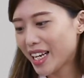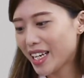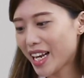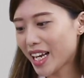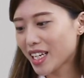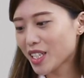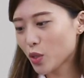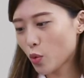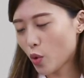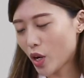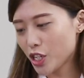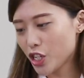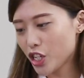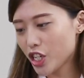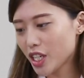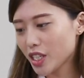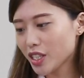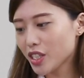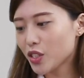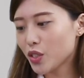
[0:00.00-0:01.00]
Next
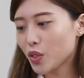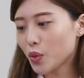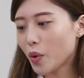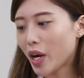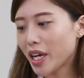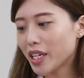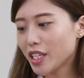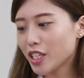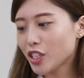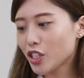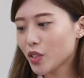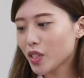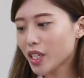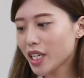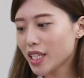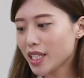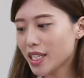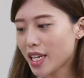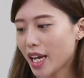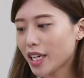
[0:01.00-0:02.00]
question, do I need to
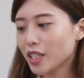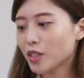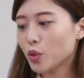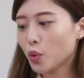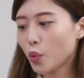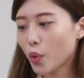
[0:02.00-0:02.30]
connect